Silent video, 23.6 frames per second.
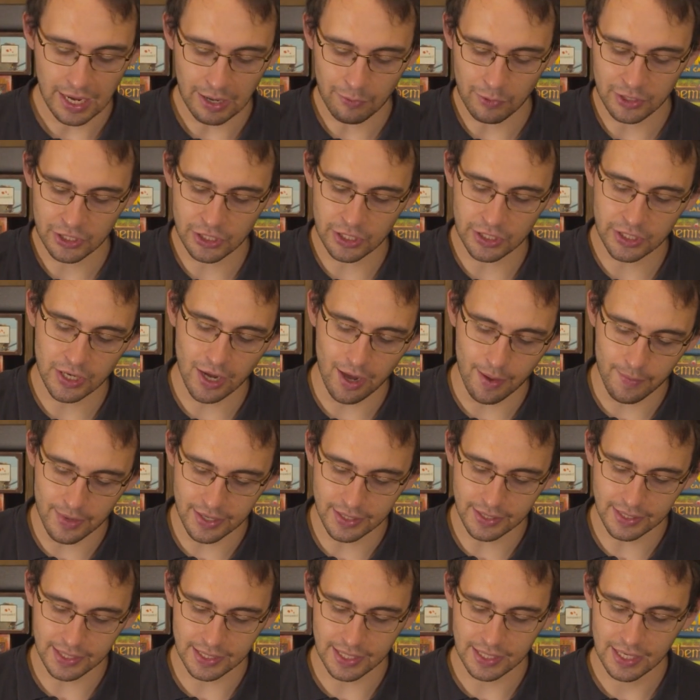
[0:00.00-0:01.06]
which
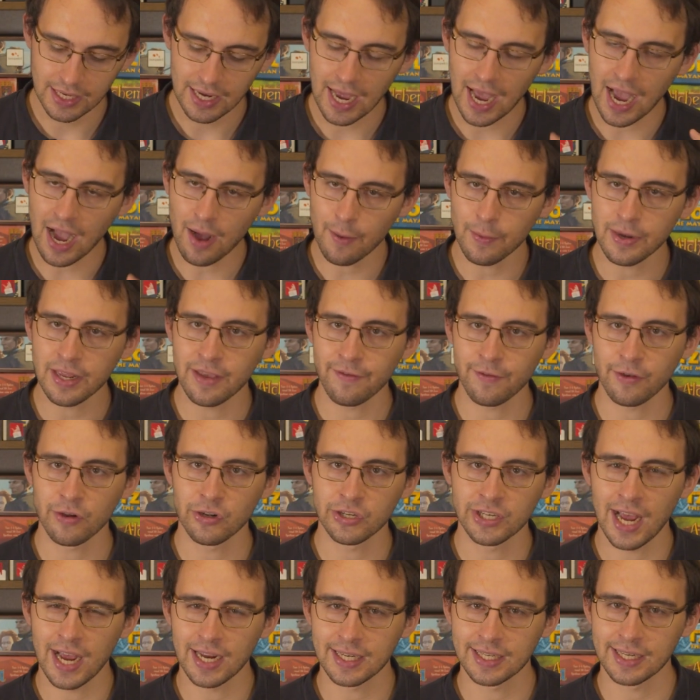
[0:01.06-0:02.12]
determines how many of your
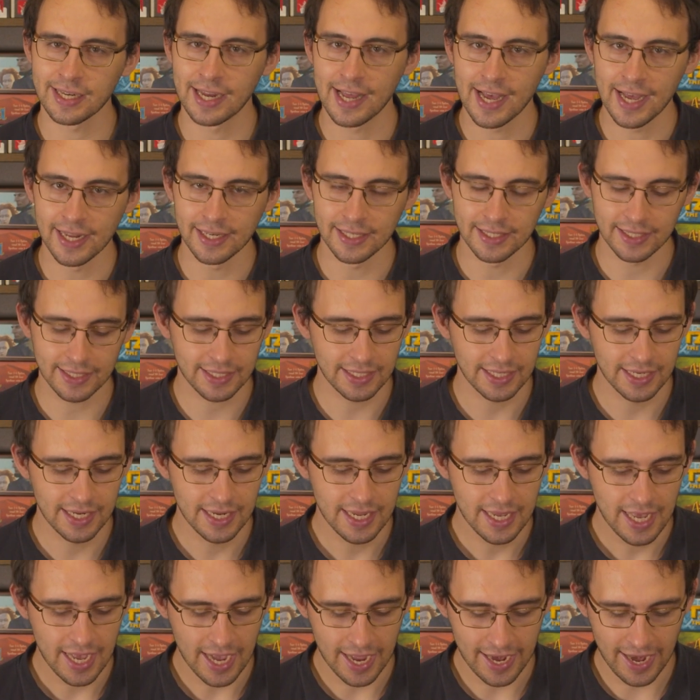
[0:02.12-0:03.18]
attacks lands
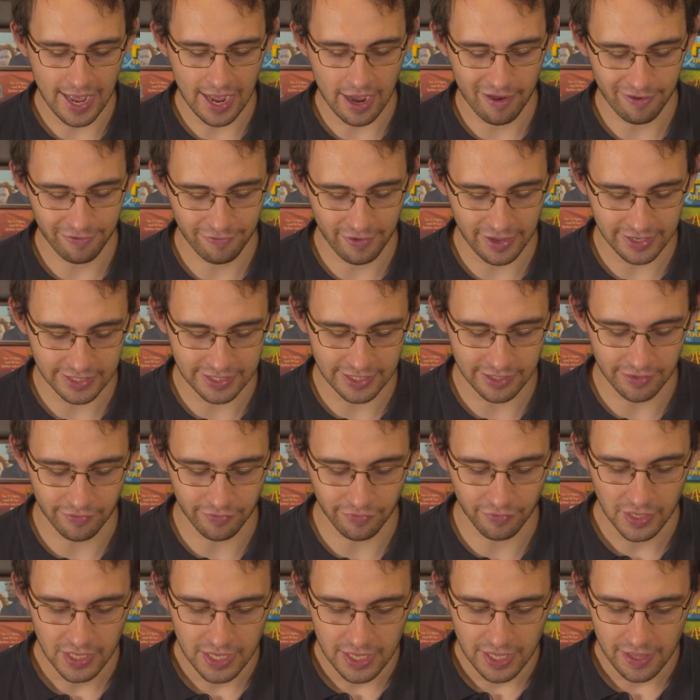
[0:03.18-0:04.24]
and how effective
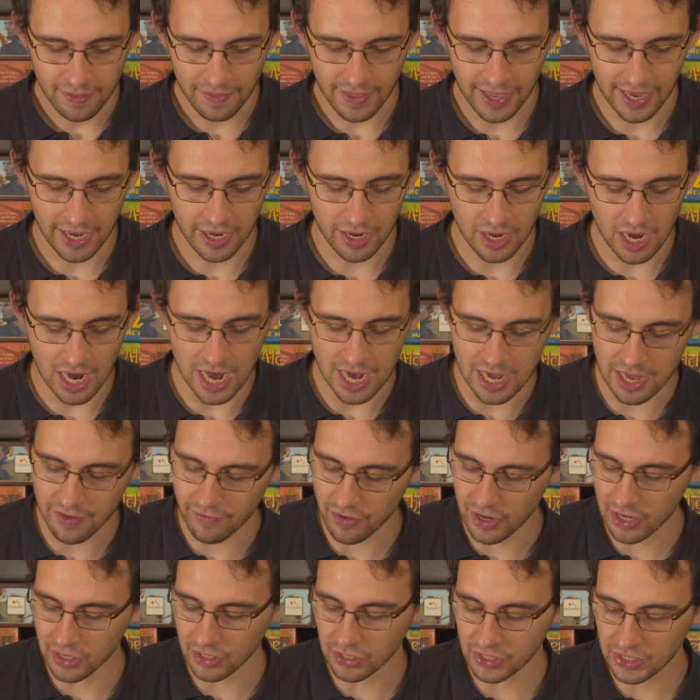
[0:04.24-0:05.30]
they are. And you've
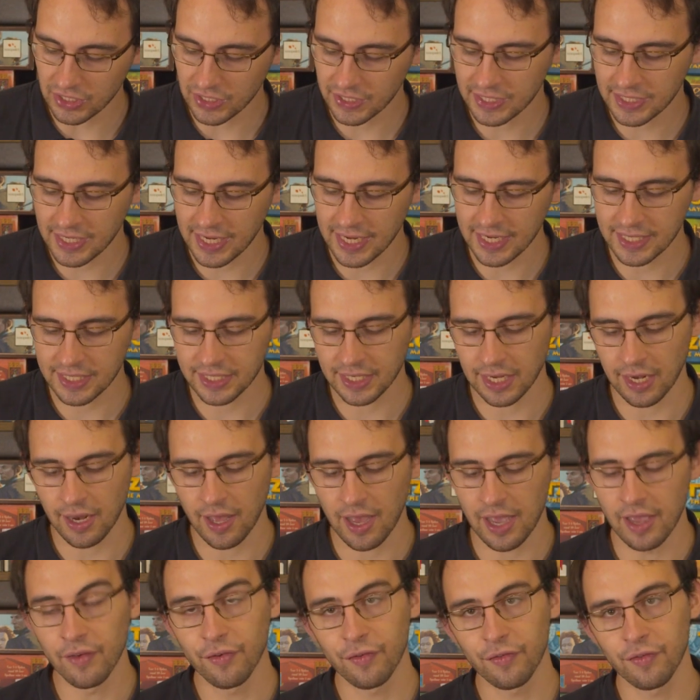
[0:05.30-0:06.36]
only got 6
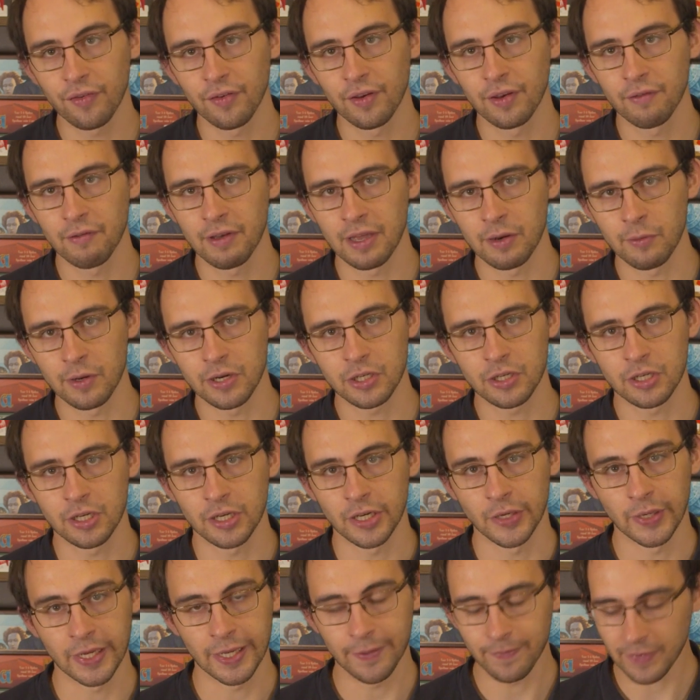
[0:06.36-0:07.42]
life in which to
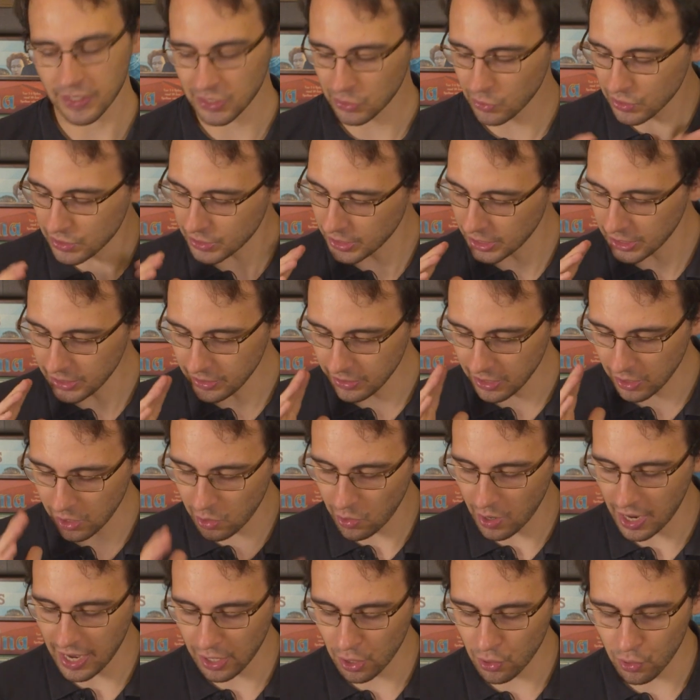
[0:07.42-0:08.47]
do it. There's also
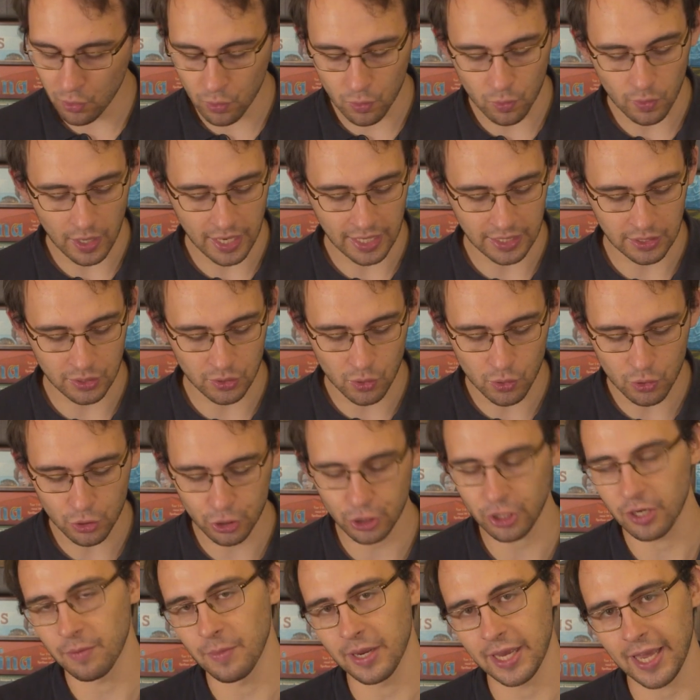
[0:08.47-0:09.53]
quite a cool
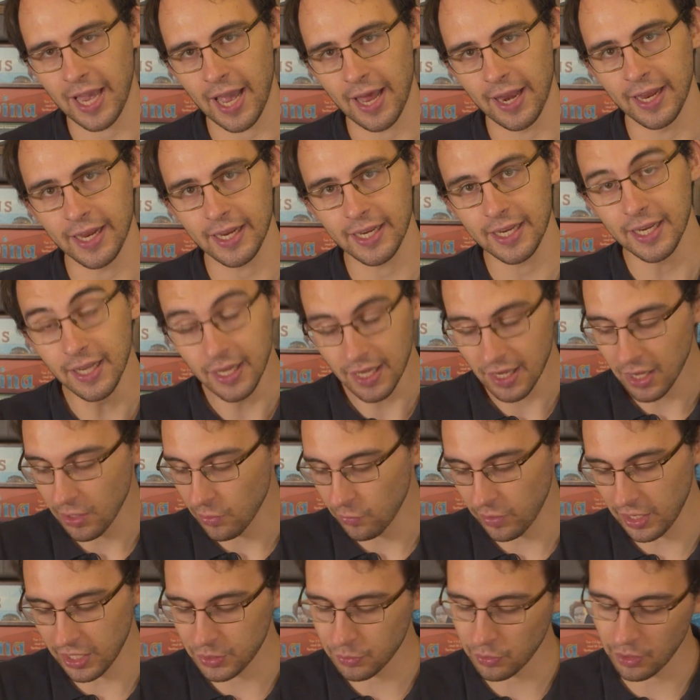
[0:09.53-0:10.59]
exhaustion mechanic,
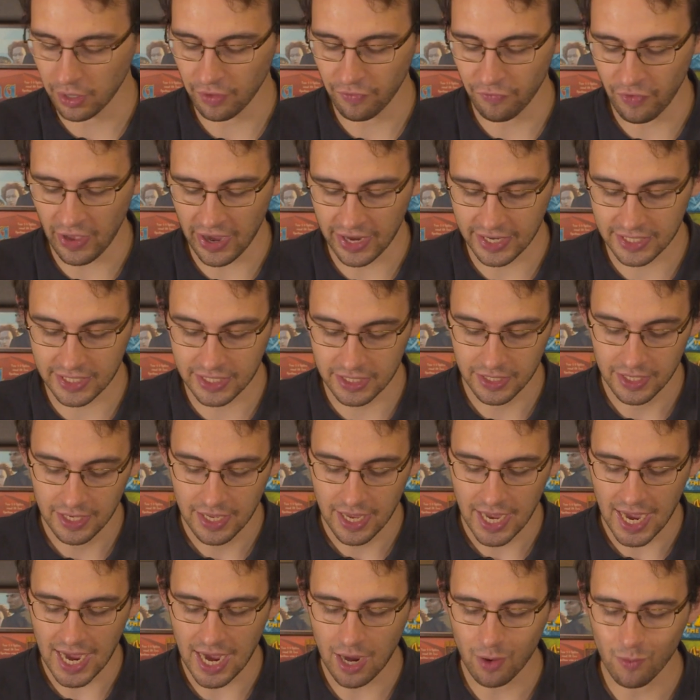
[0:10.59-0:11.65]
which will affect
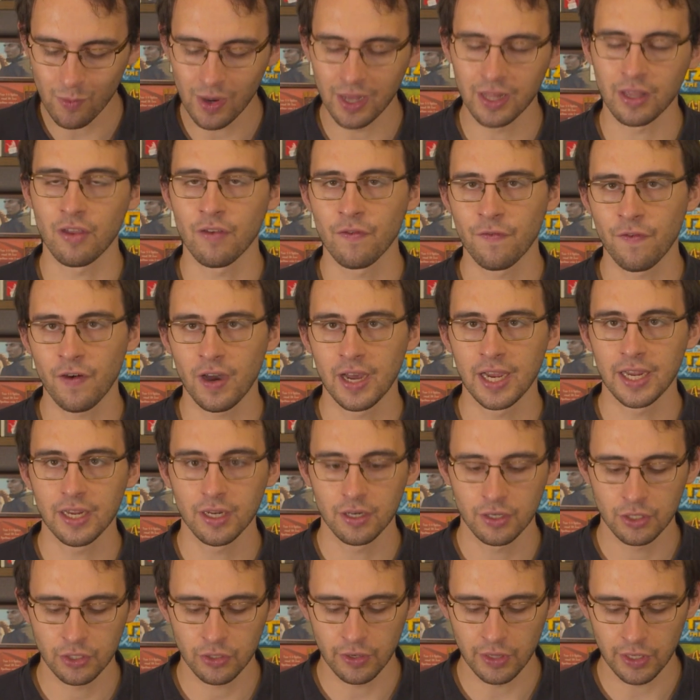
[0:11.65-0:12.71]
how well you fight
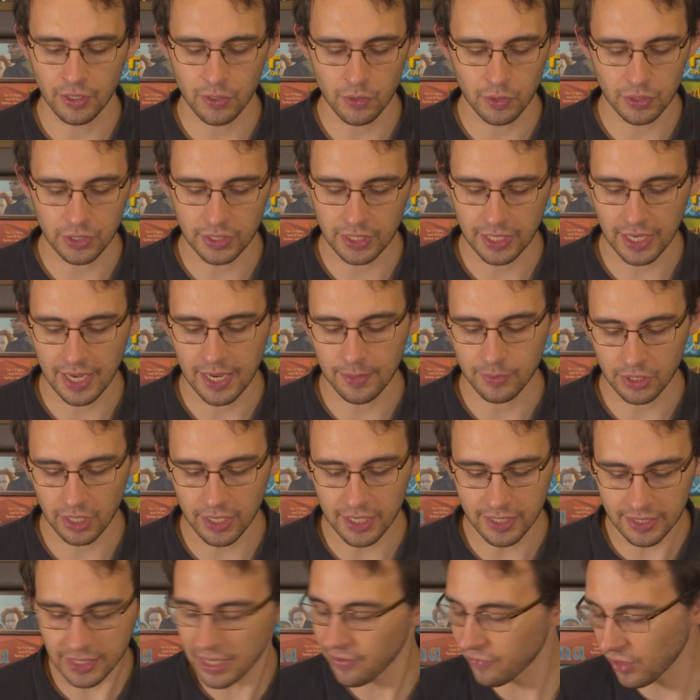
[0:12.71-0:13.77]
during the course of the game. So
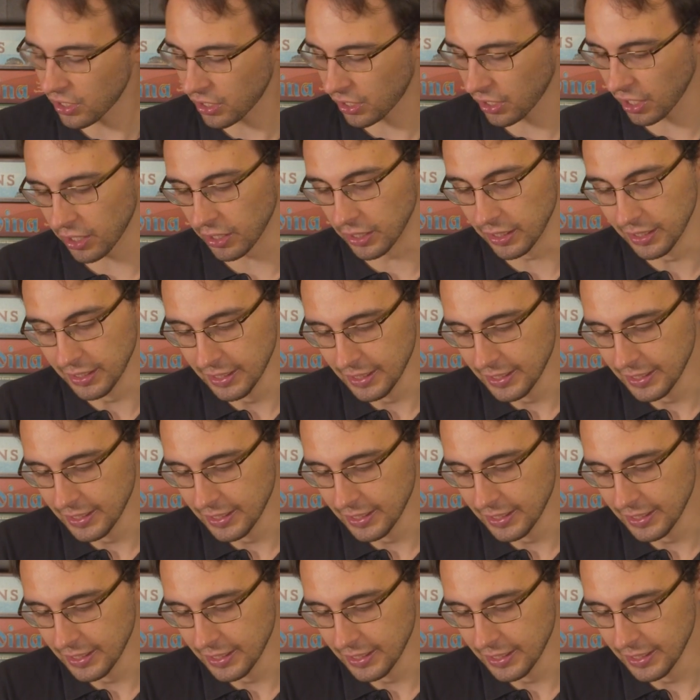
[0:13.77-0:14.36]
let's give it a go.